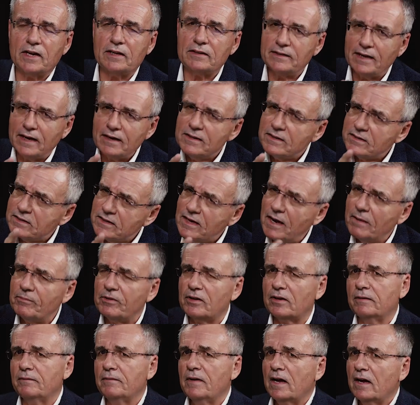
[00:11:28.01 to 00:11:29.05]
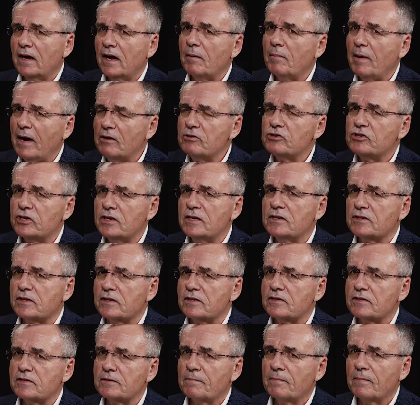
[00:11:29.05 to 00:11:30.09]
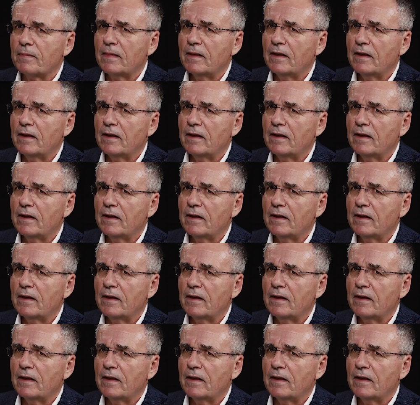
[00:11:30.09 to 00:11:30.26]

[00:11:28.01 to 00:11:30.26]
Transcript: and I'll tell you something about Jesus.